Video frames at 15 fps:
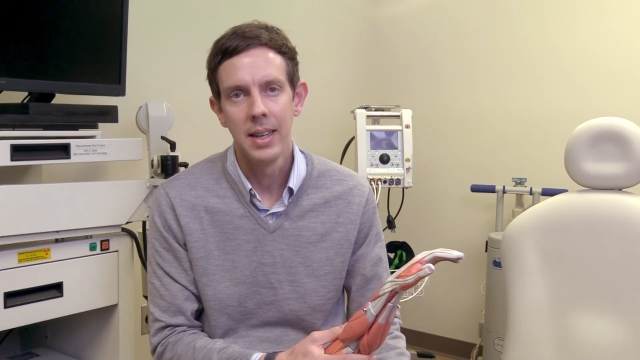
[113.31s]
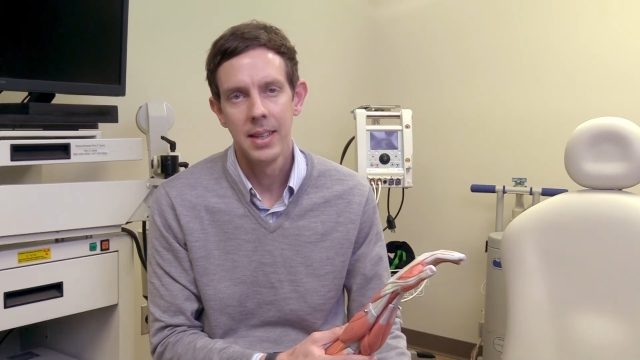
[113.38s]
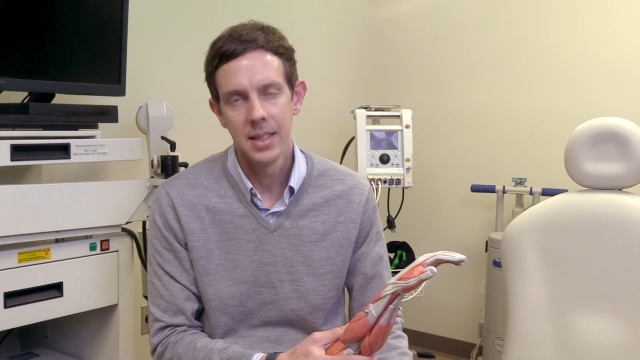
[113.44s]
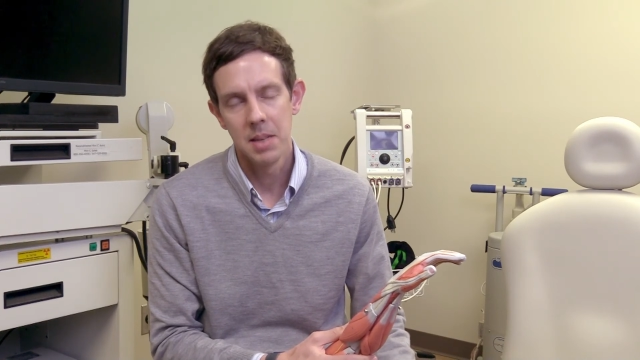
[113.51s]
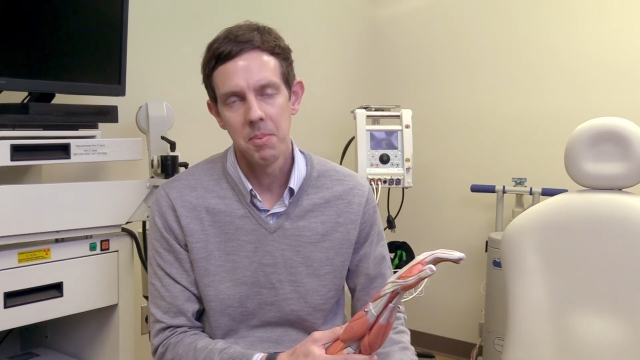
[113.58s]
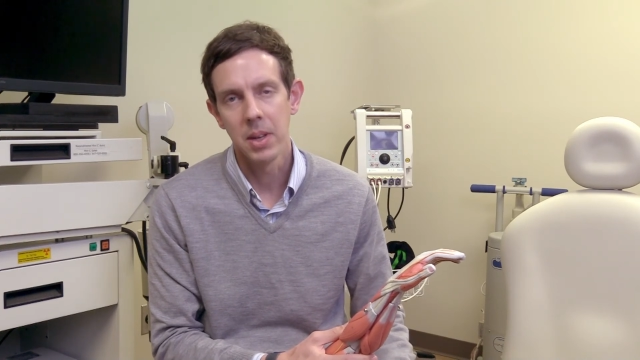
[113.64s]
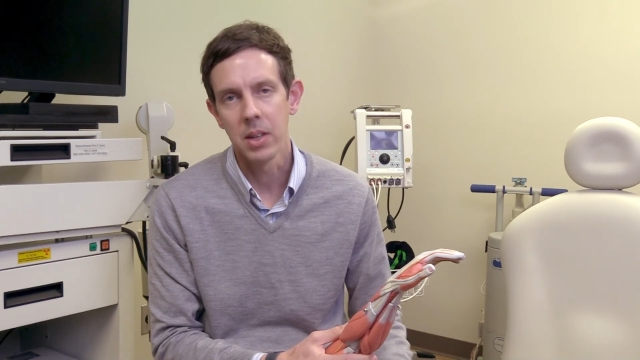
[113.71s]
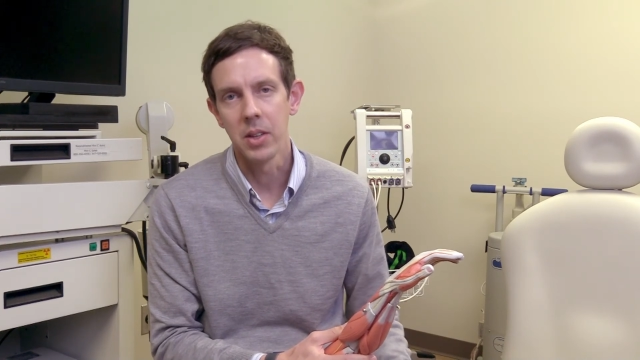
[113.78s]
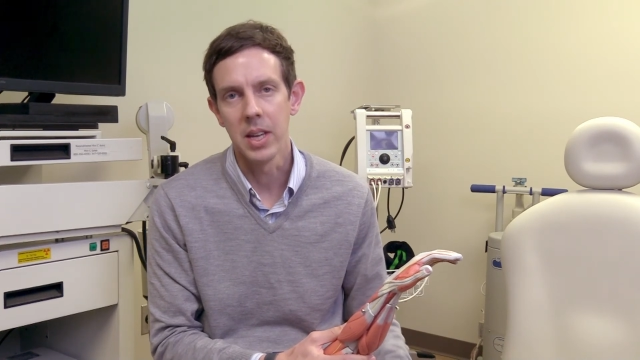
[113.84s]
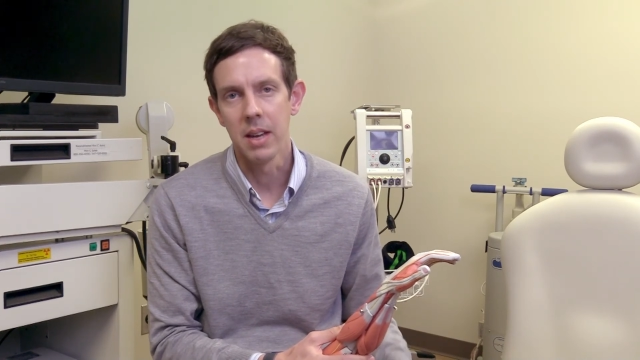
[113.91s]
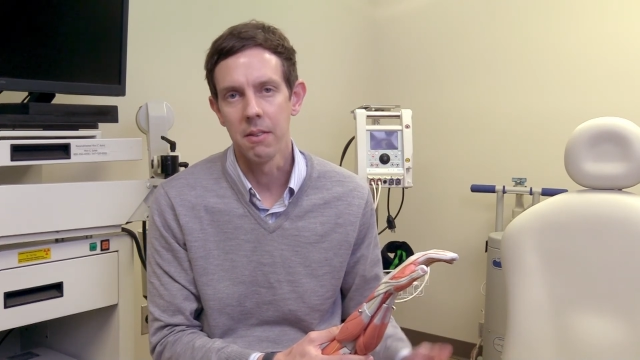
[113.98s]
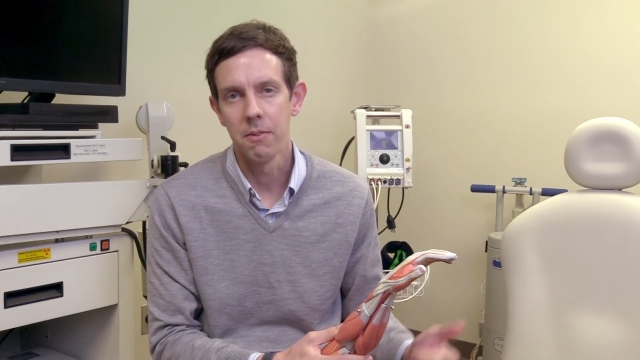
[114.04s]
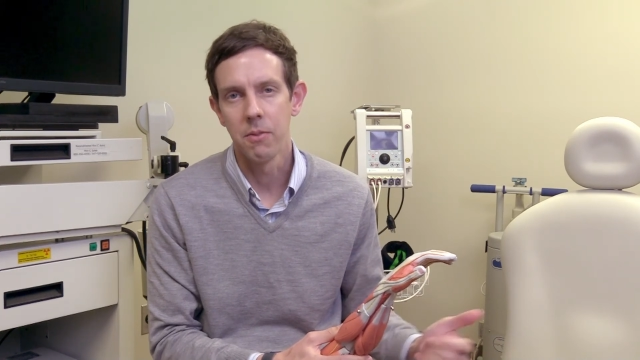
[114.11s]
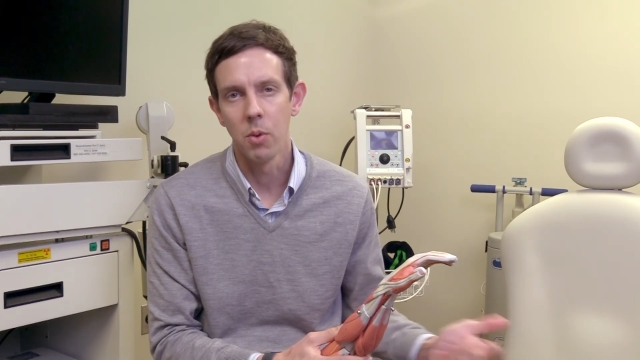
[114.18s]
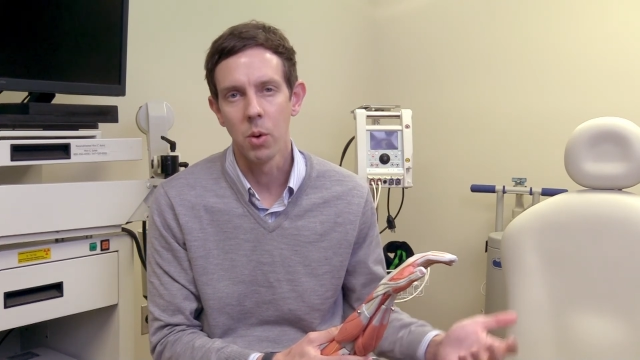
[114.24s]
Typically
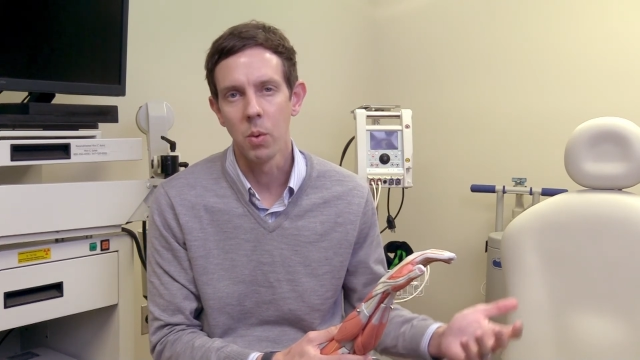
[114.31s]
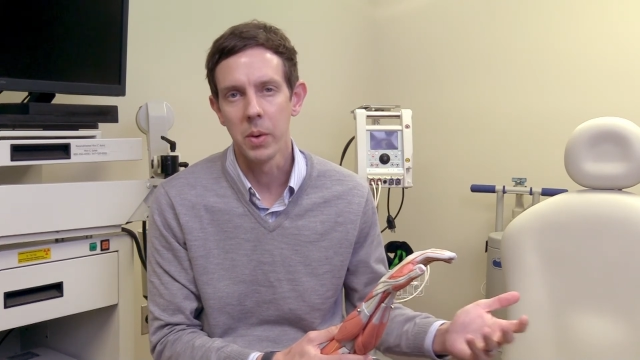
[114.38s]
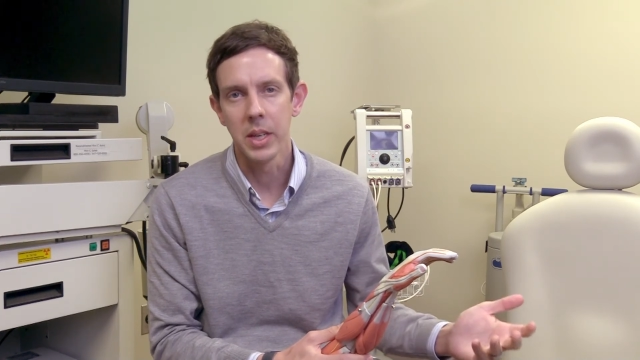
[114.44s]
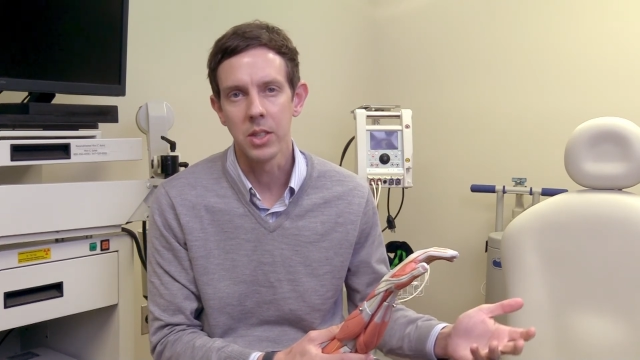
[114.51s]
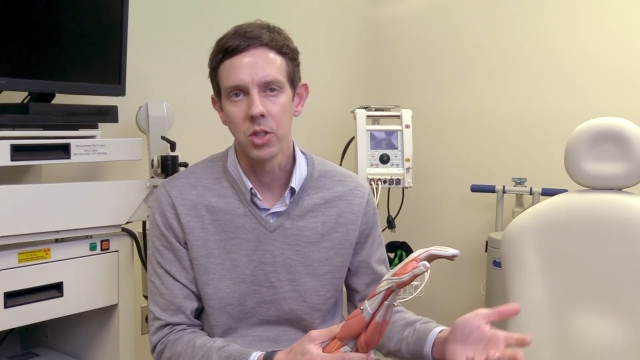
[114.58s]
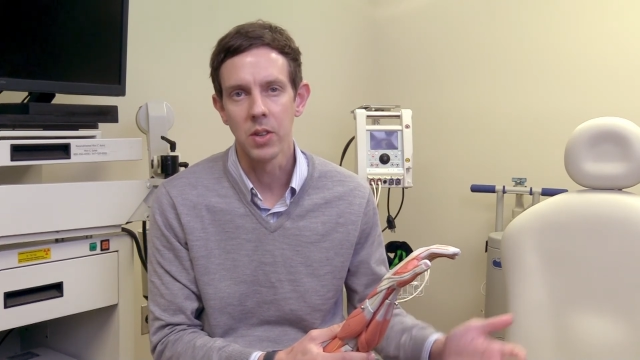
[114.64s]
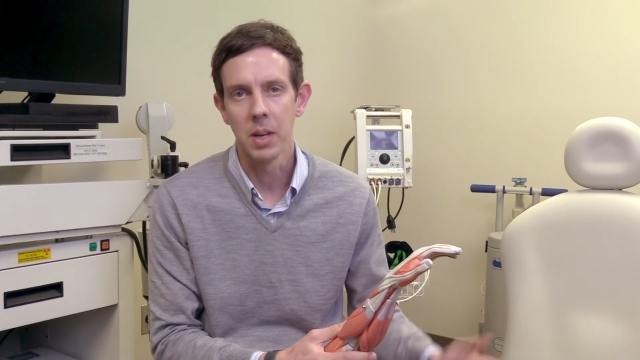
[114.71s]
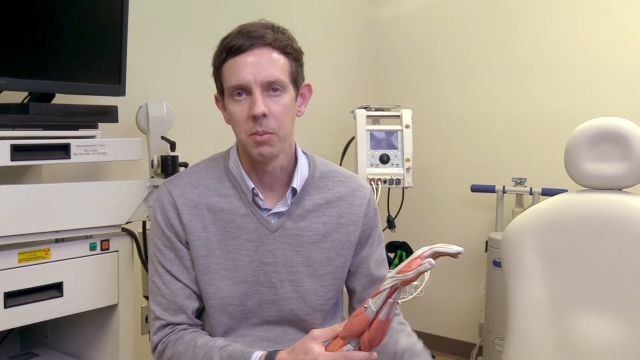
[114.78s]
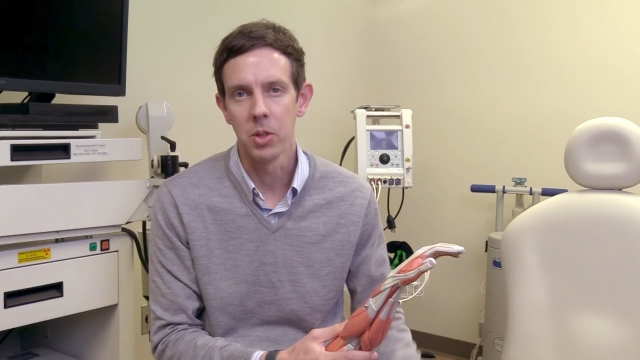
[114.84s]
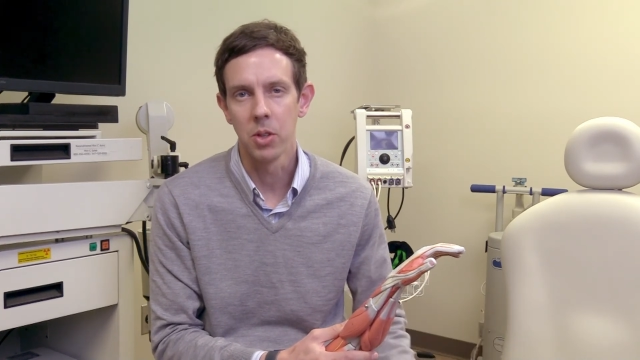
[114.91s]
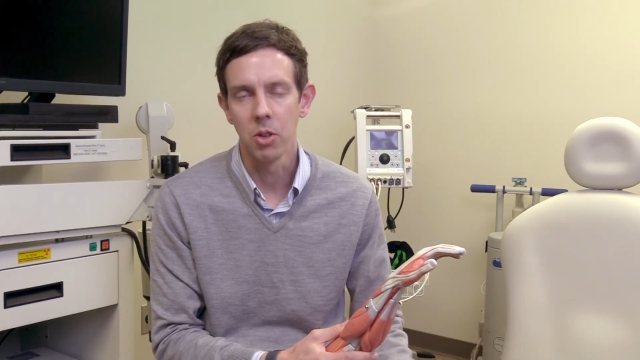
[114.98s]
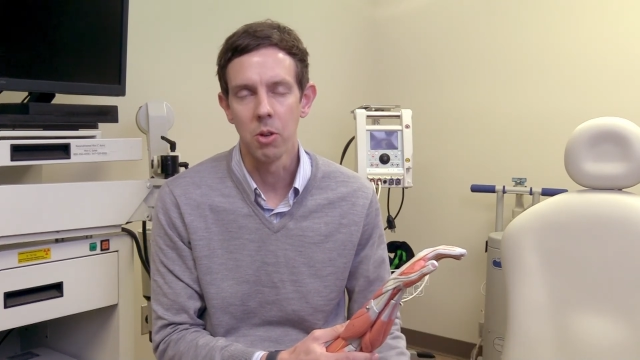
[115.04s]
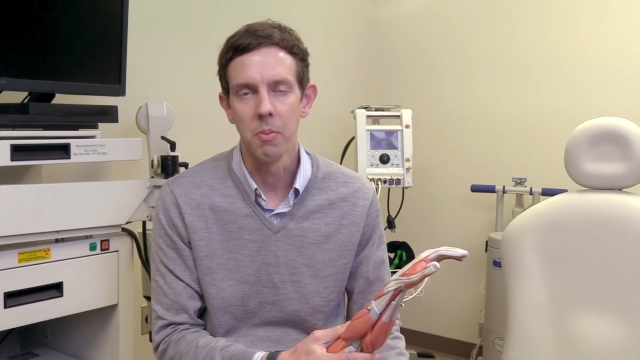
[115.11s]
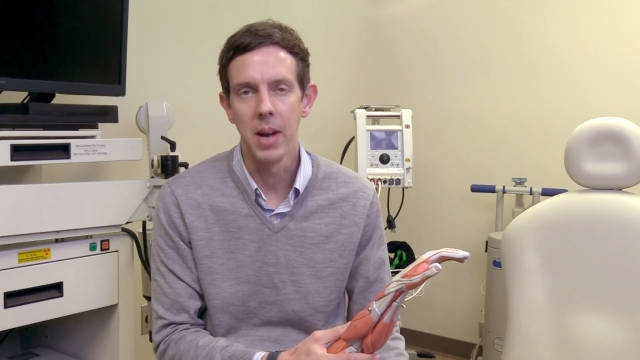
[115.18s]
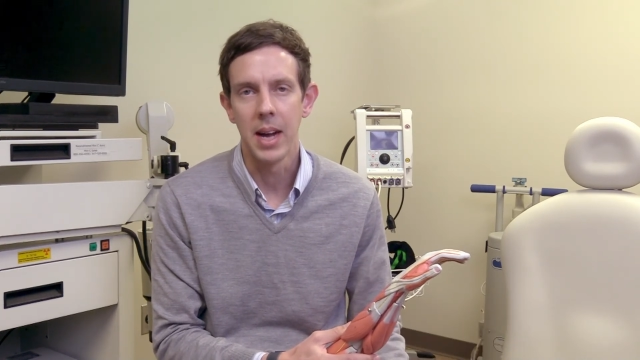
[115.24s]
at 4 weeks, you're able to
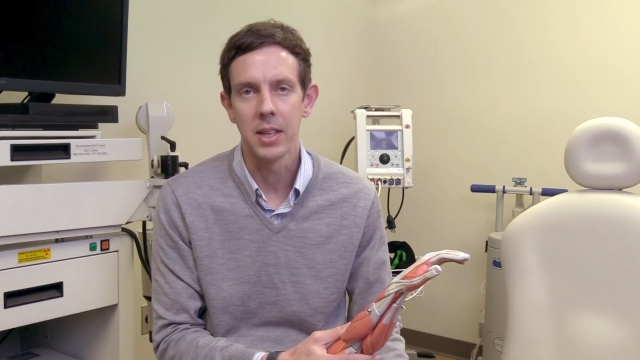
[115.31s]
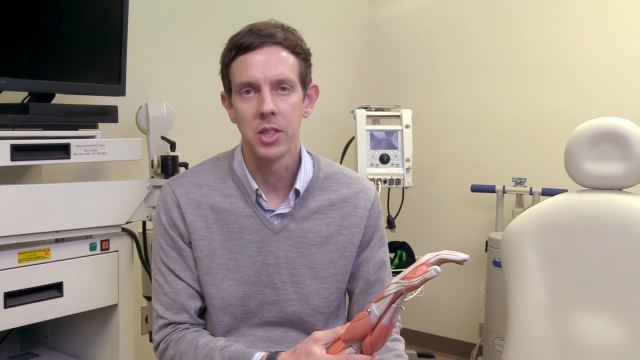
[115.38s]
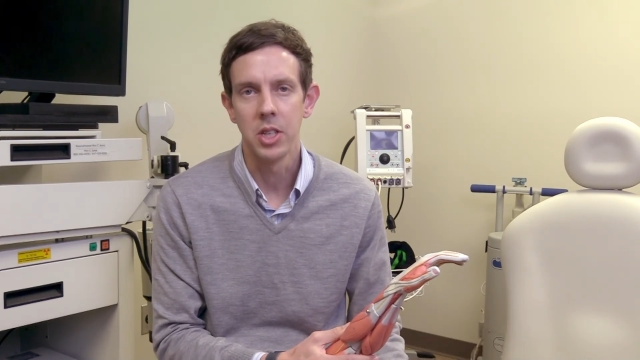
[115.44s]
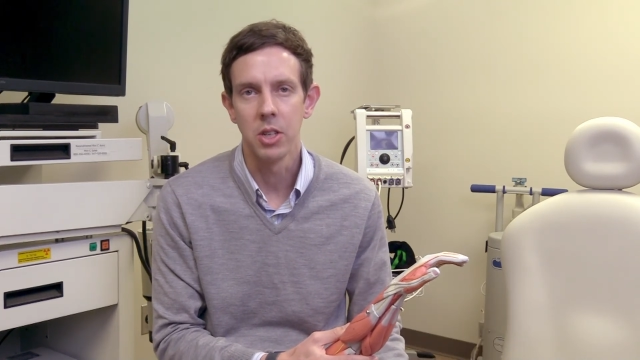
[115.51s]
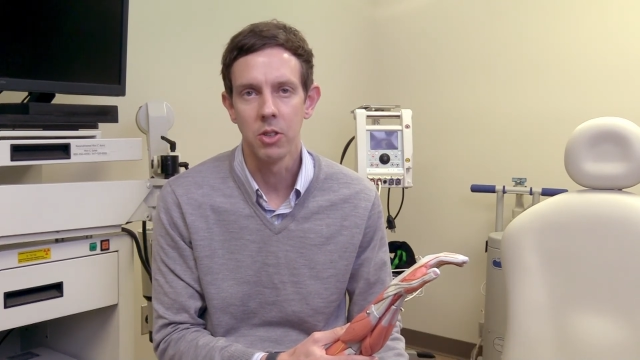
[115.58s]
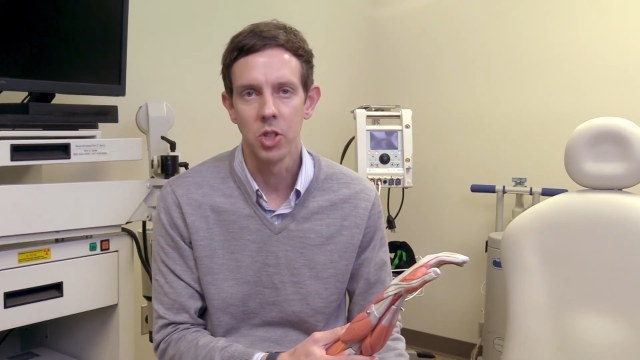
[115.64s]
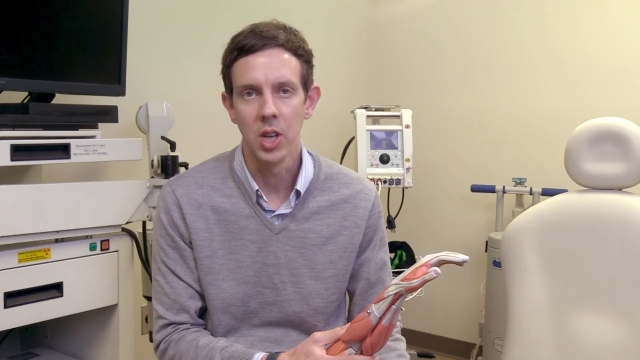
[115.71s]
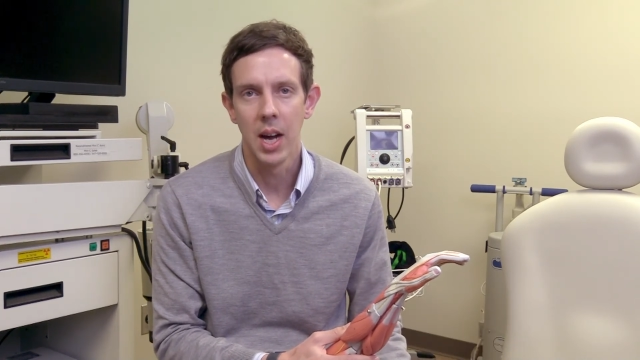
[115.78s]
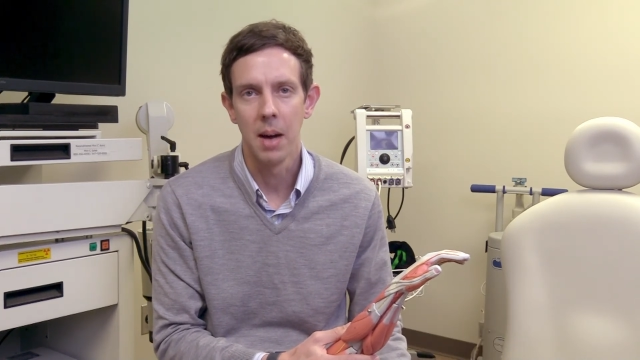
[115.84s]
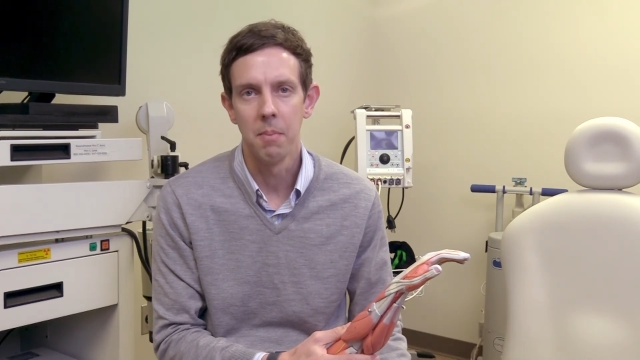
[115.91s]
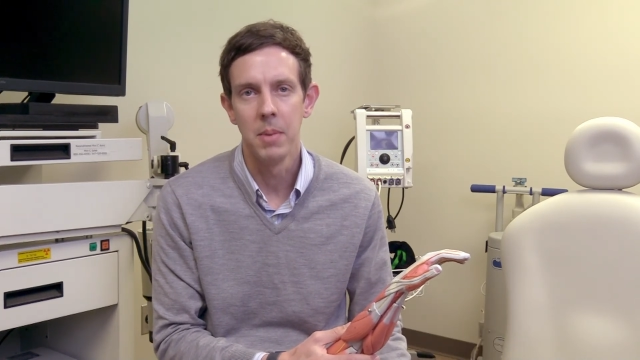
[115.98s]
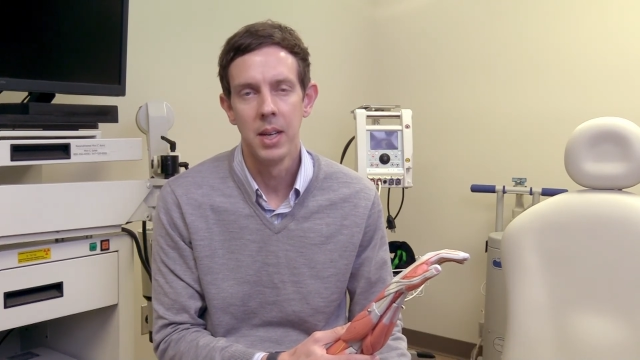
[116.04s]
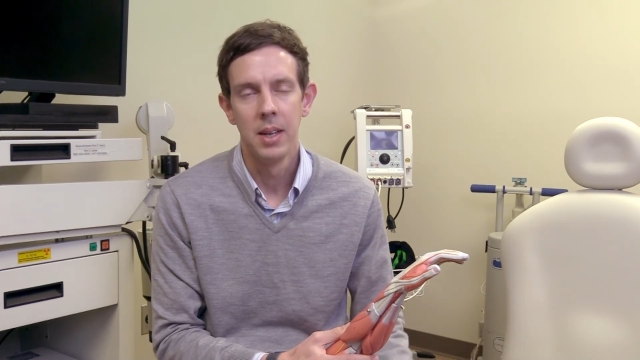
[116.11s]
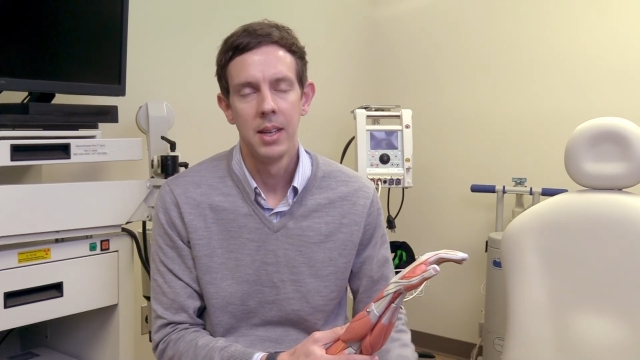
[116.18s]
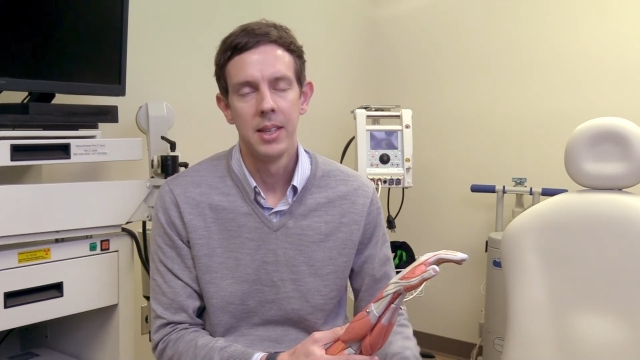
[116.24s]
go back to your job,